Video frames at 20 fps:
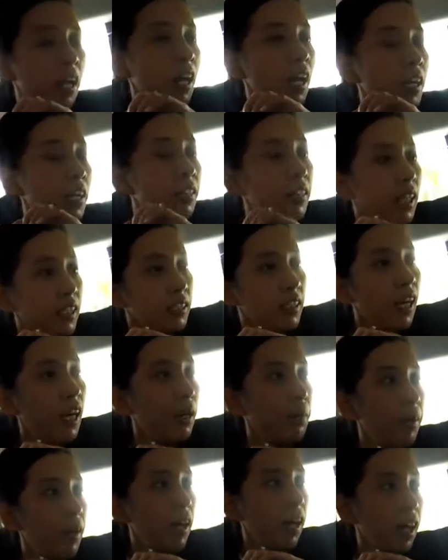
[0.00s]
and in that
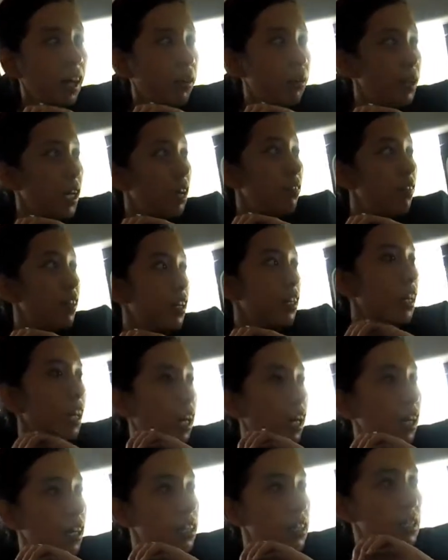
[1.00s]
car park we have a
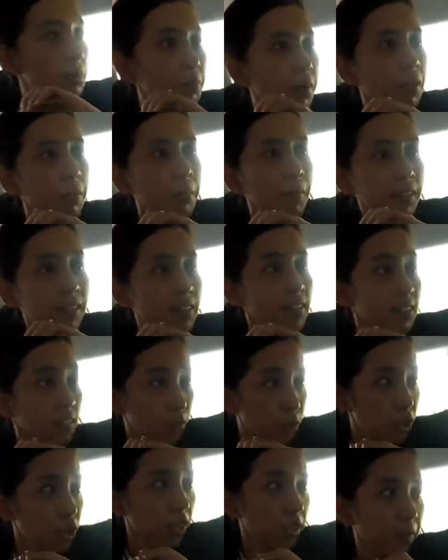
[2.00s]
smart parking
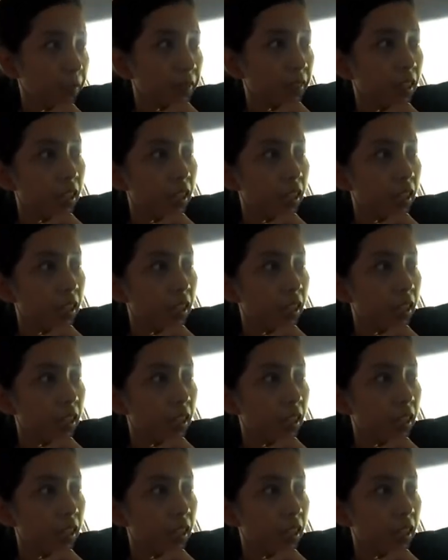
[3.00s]
solution,